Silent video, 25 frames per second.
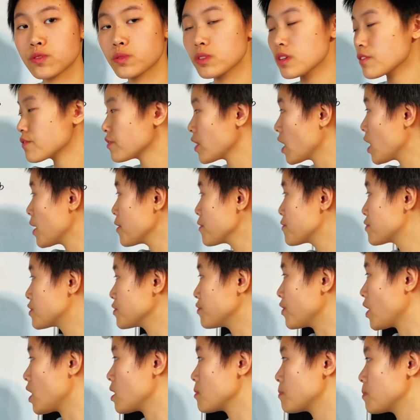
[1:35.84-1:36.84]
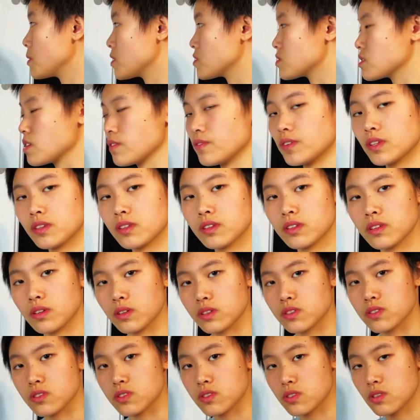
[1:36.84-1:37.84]
25 divided by 7,
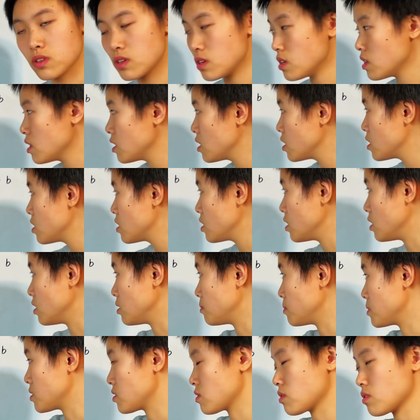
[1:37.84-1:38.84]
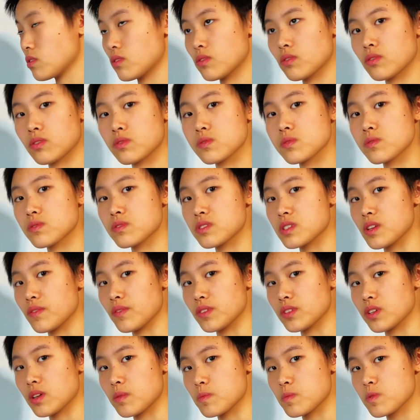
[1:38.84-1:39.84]
that just be 7
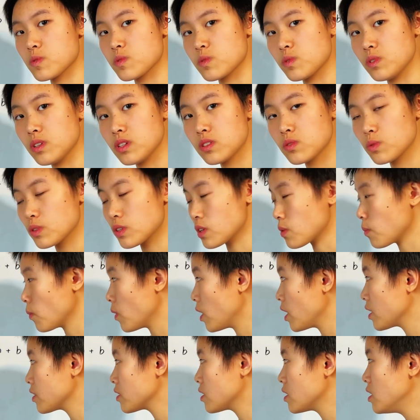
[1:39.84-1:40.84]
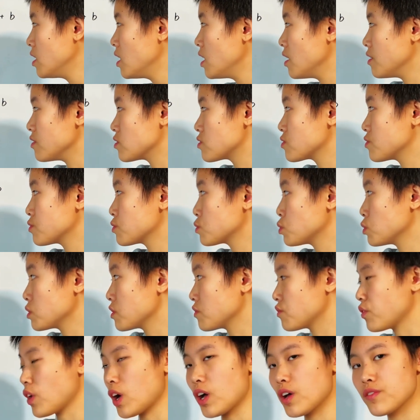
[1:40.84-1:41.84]
times 3, 21, and
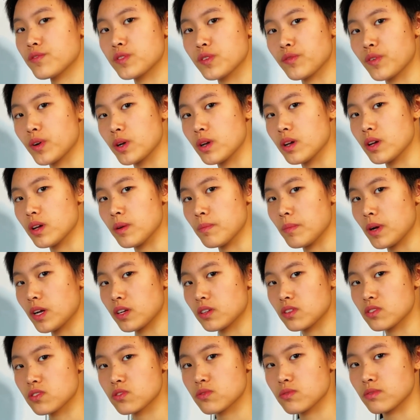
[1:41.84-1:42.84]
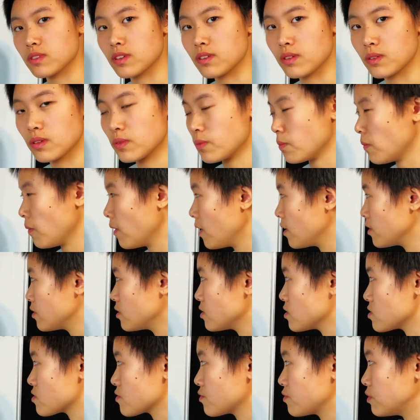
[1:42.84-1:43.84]
25 minus 21
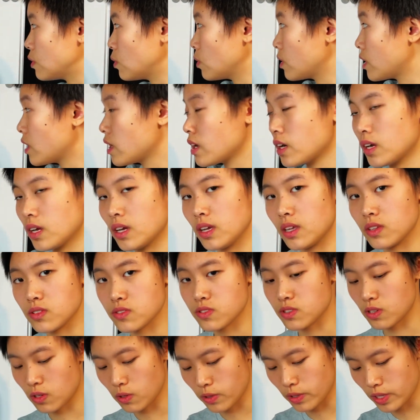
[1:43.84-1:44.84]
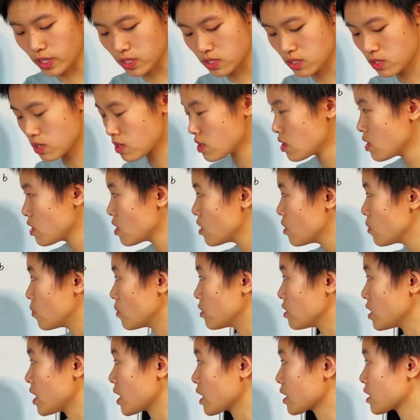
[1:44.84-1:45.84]
is 4, and so that's
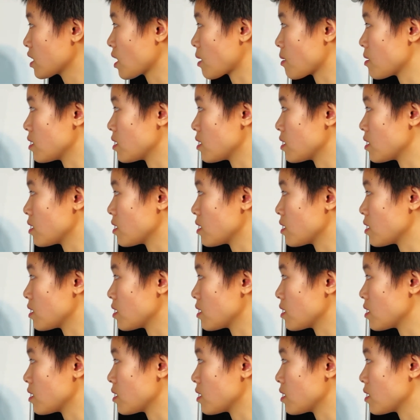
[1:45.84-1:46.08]
where that